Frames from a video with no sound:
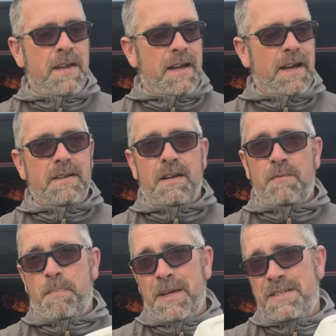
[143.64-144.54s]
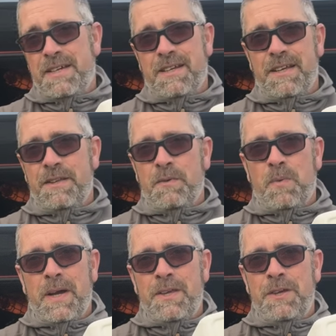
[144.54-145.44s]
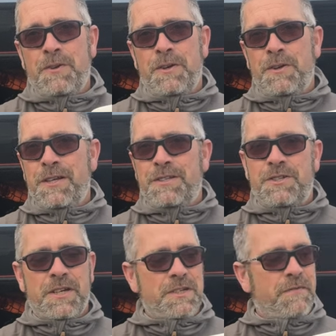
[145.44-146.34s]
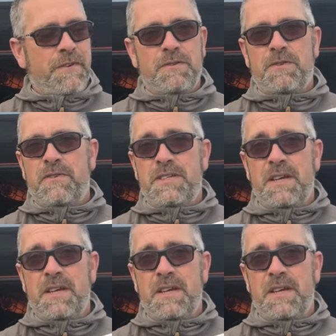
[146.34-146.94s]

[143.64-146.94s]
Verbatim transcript: and basically the way that you know you need to change your filter is